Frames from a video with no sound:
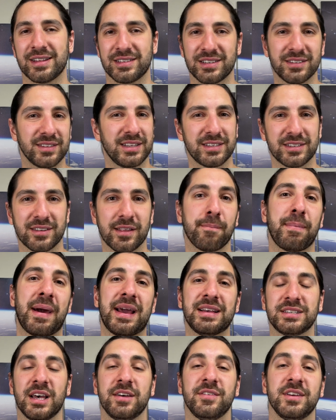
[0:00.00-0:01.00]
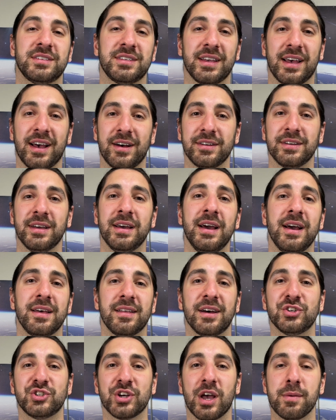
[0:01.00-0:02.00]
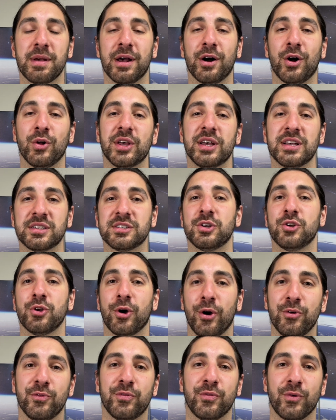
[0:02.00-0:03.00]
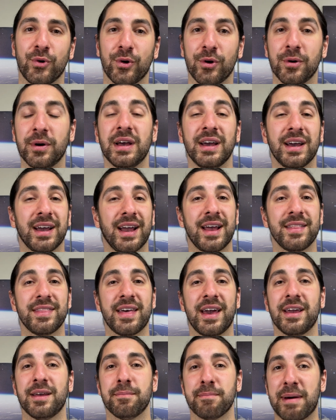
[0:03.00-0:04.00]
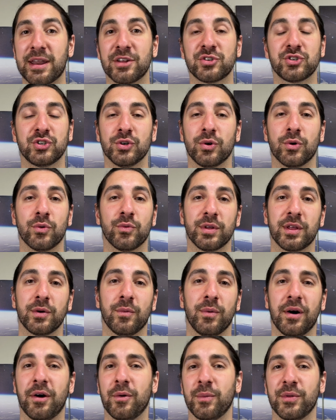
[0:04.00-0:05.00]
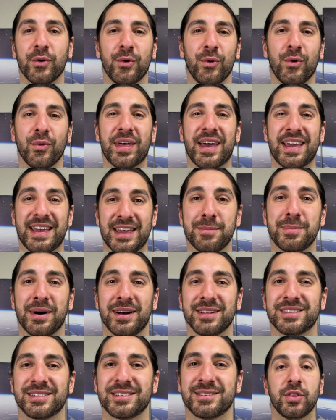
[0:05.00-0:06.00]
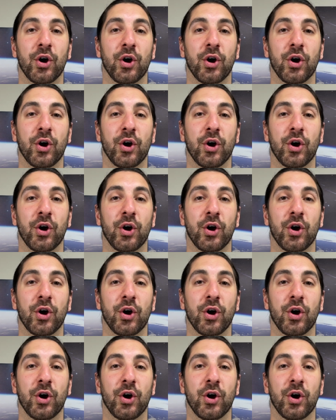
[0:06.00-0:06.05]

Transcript: This is a bass heavy sound that JBL is known for, and they managed to do it really well with all their earbuds.